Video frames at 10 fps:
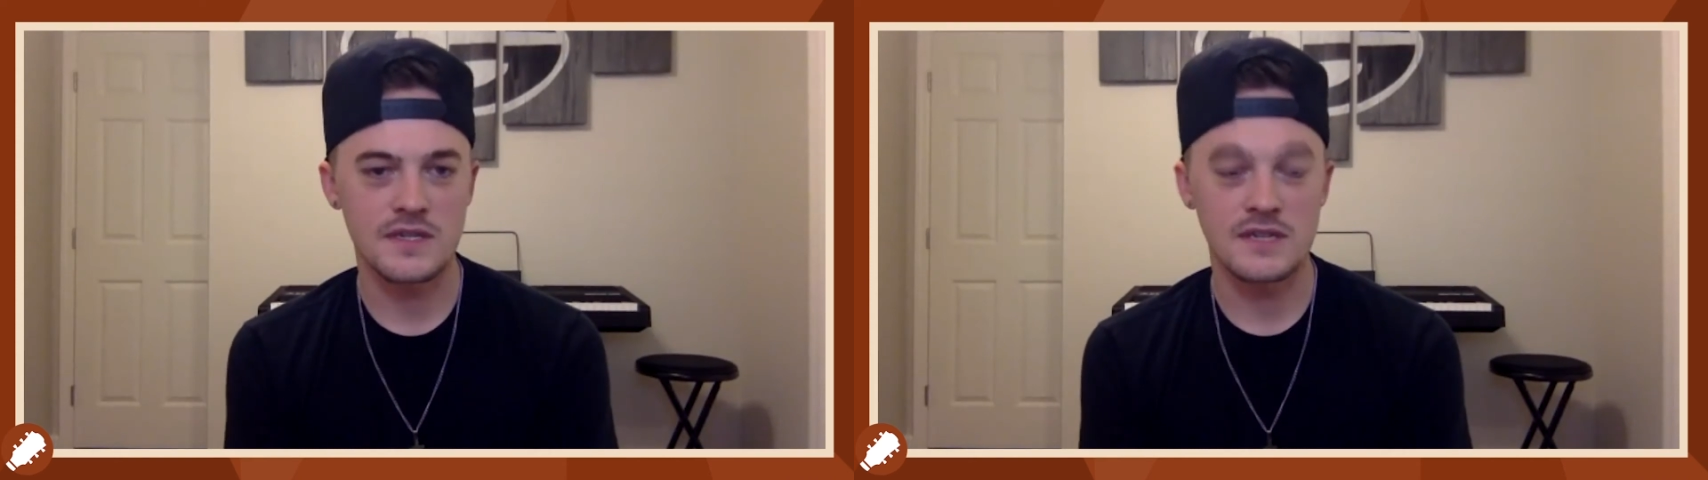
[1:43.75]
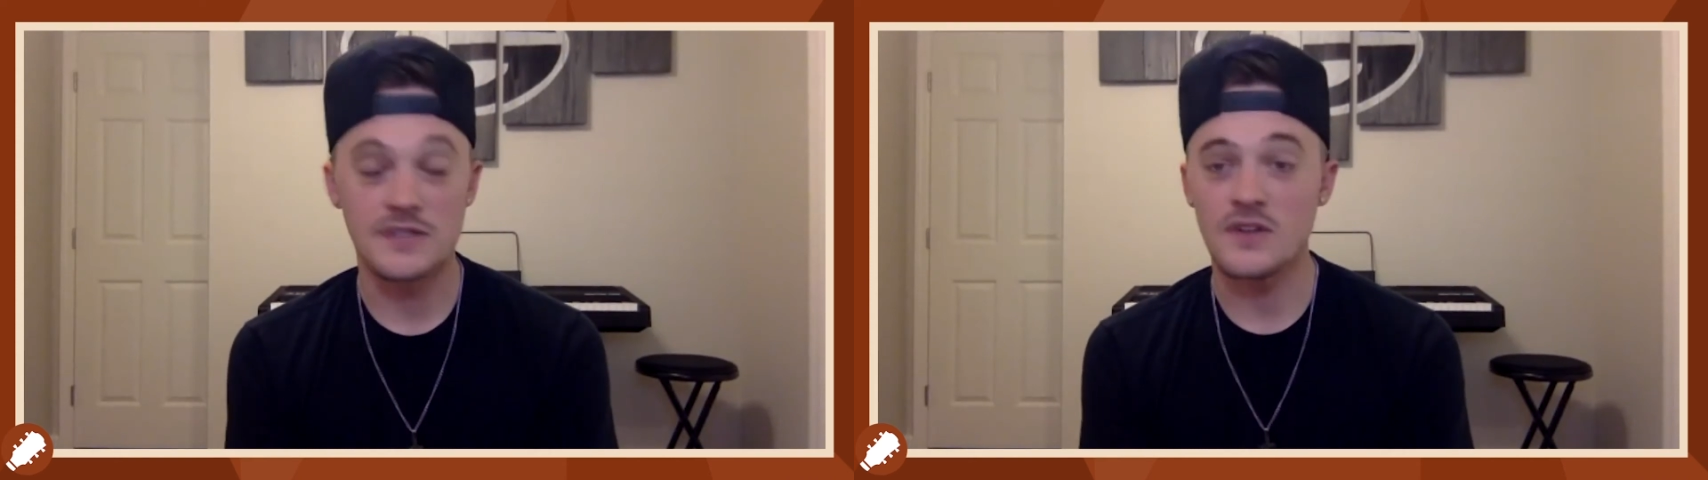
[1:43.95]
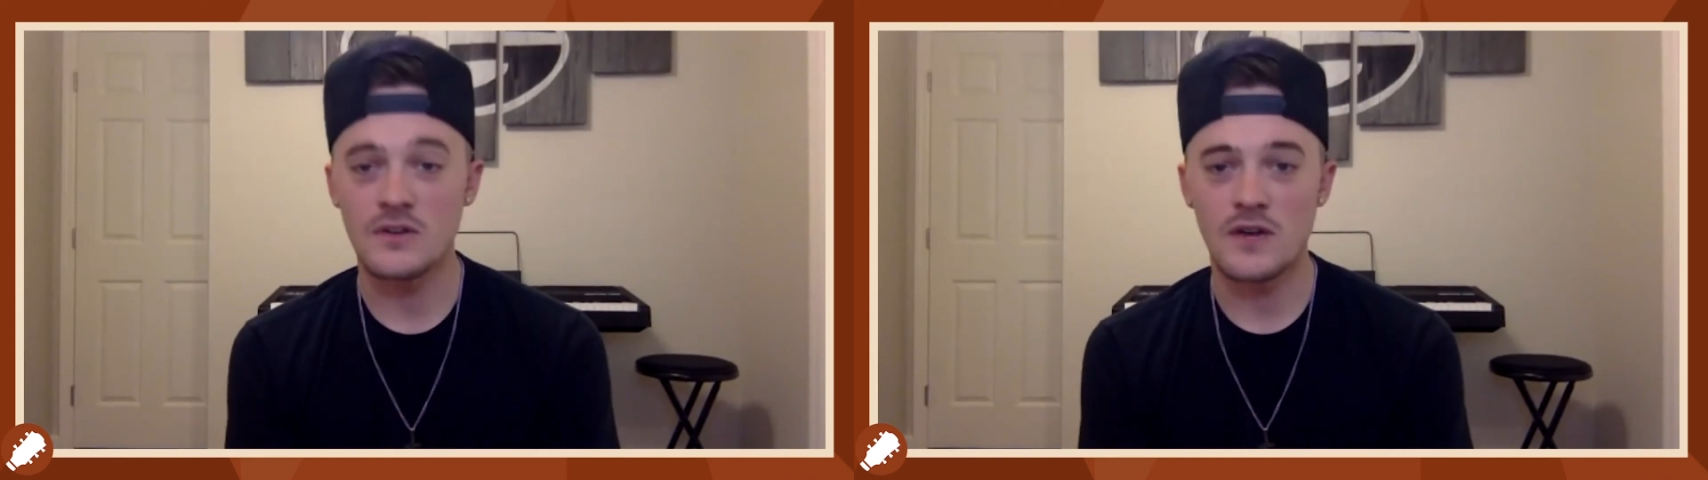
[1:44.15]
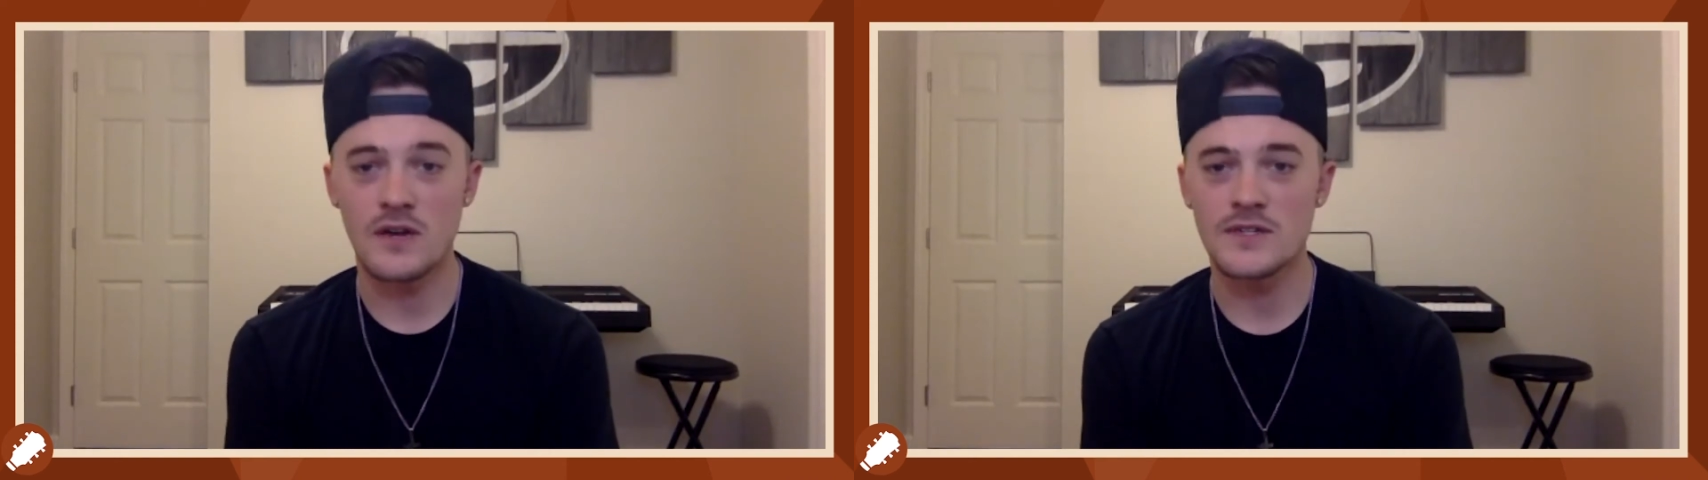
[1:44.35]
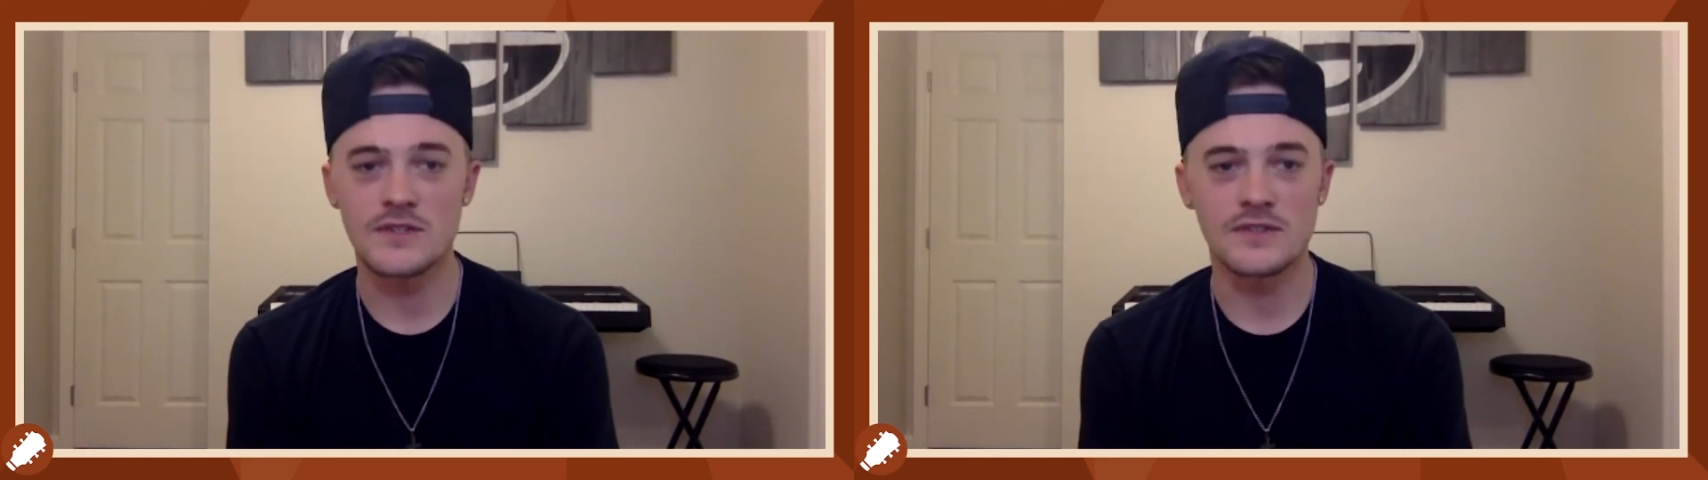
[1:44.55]
and
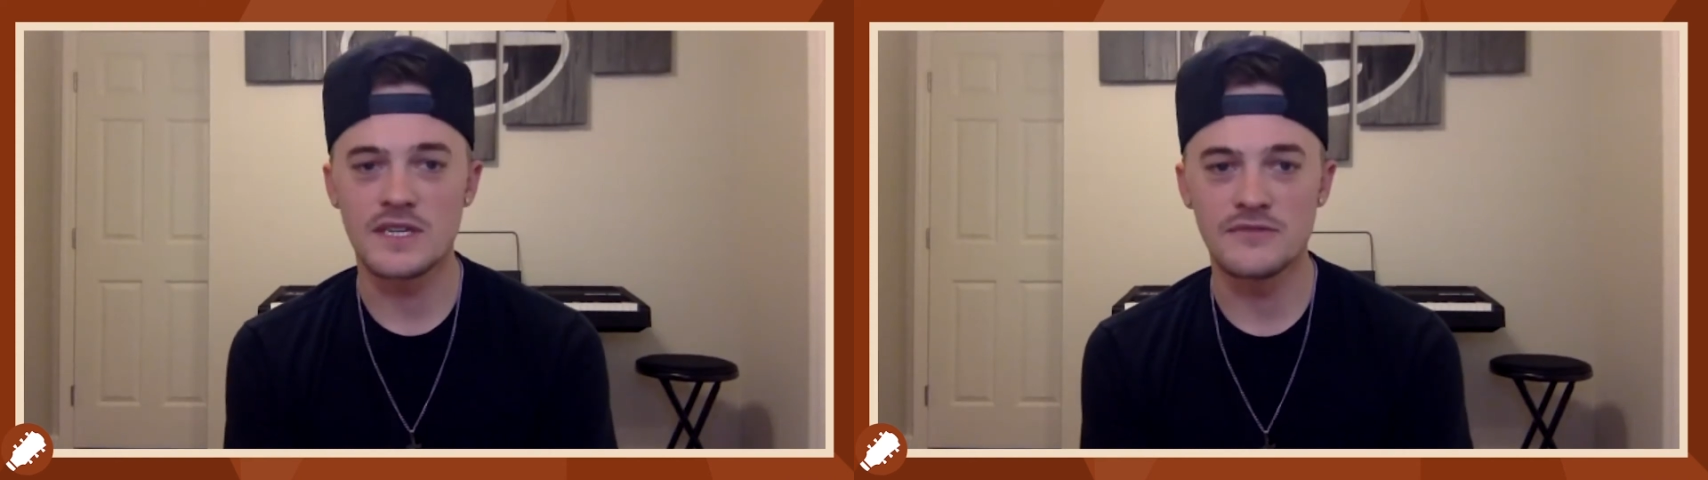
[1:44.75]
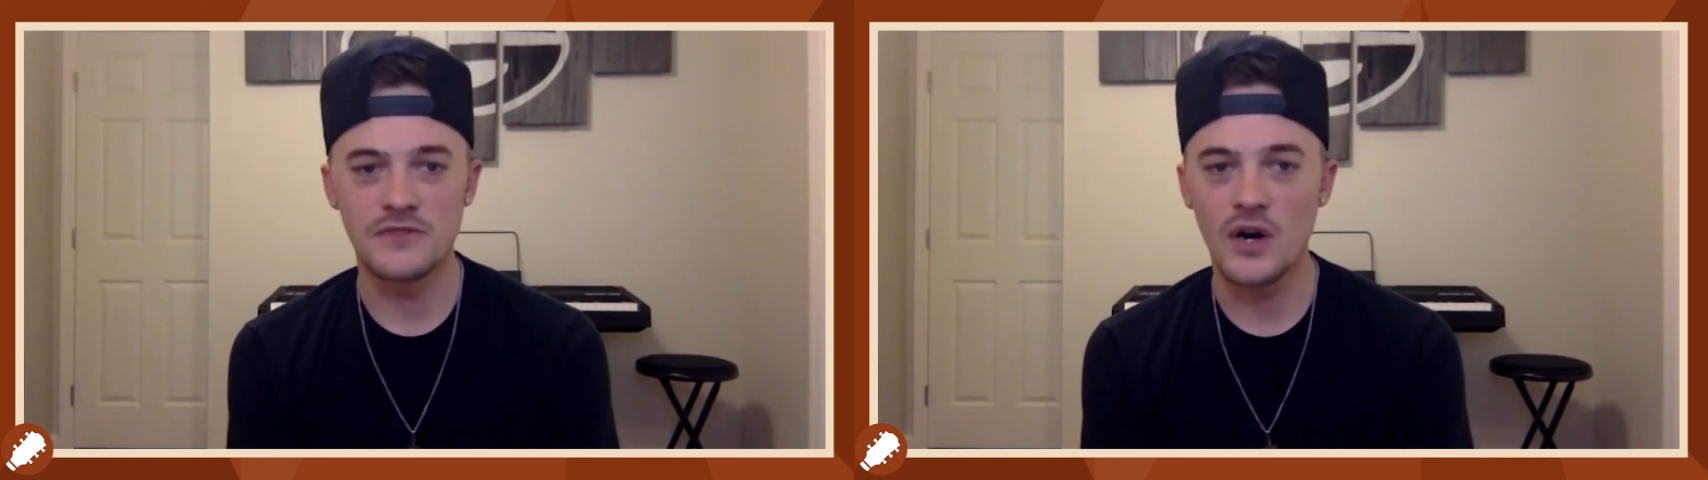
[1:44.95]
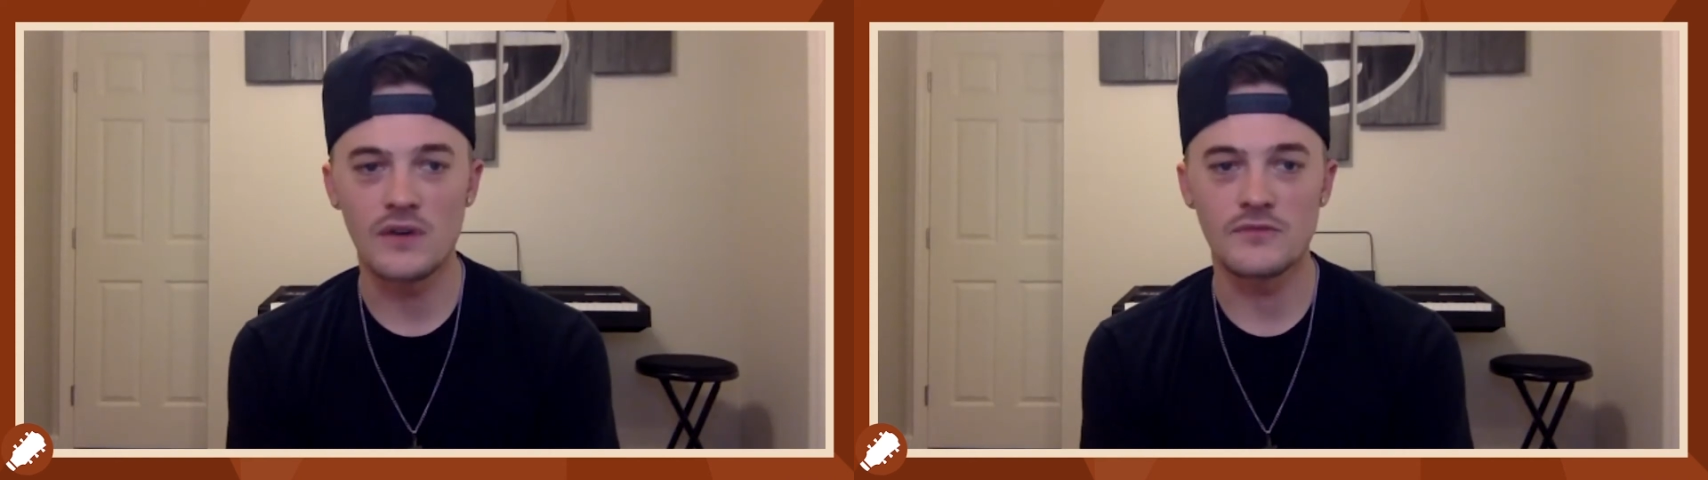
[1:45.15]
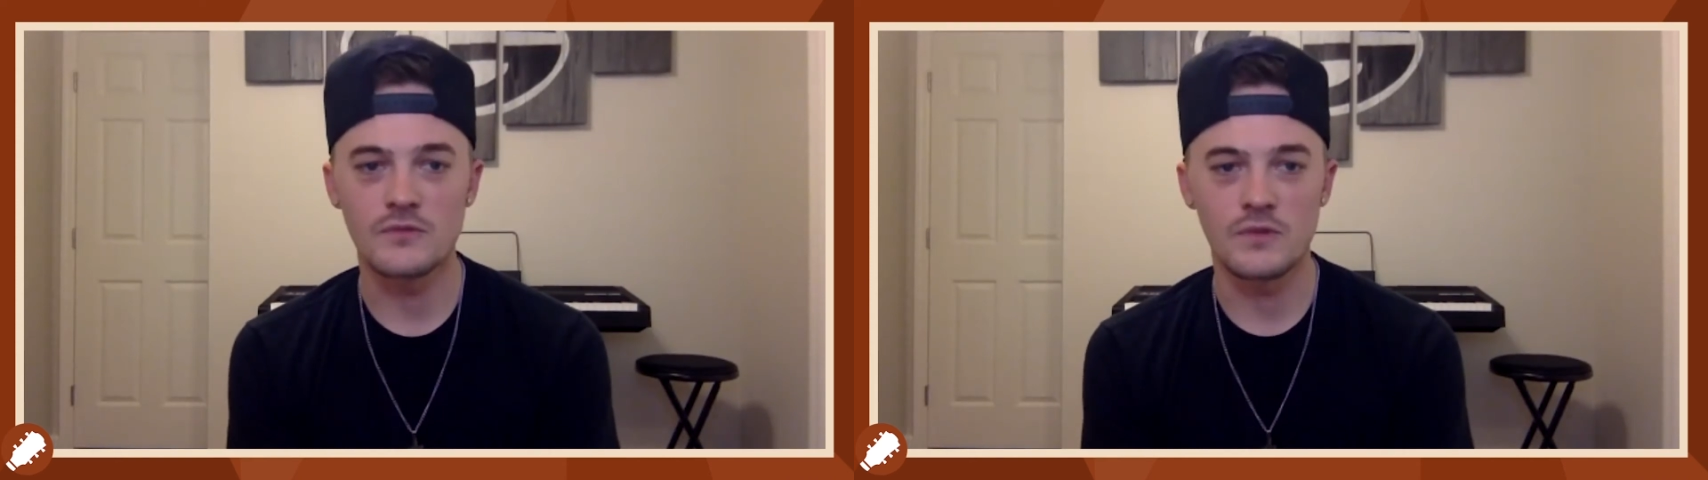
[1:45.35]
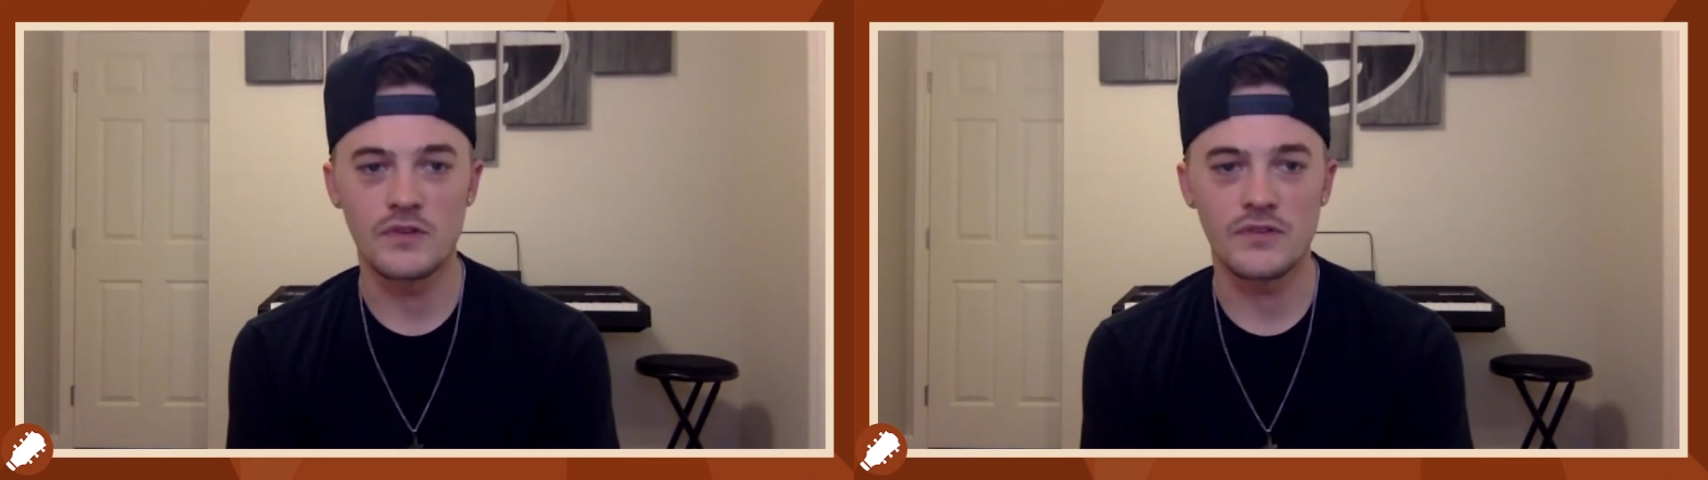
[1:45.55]
songwriters to evolve
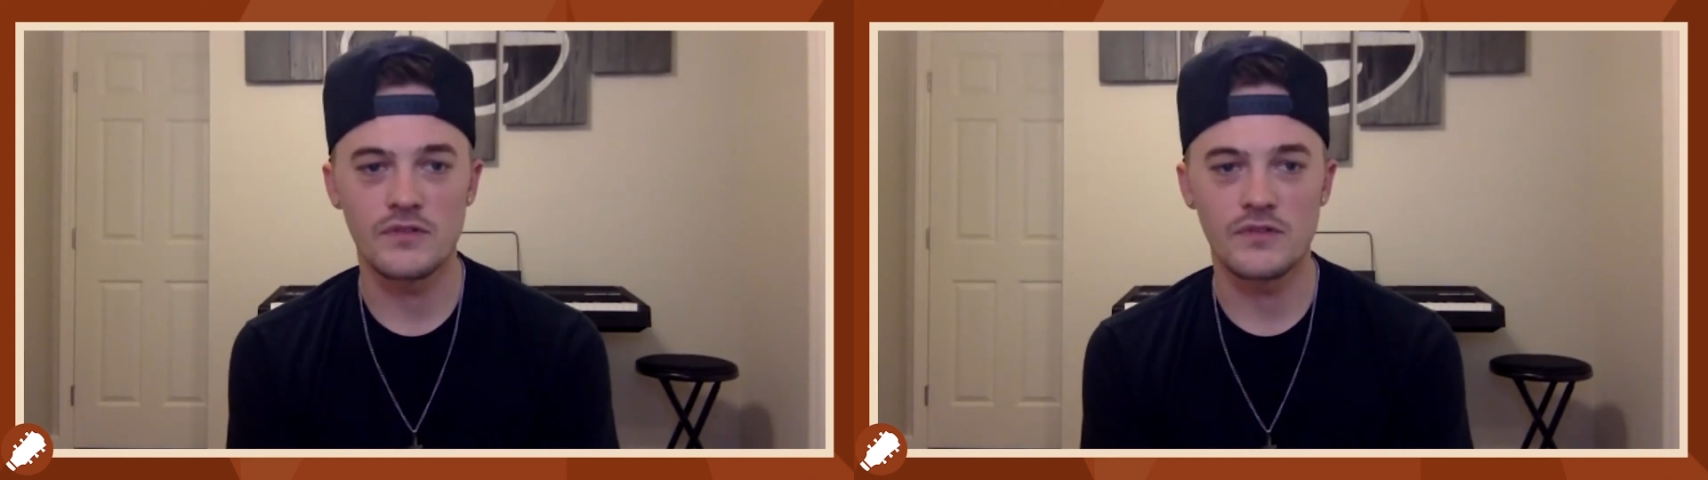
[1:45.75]
with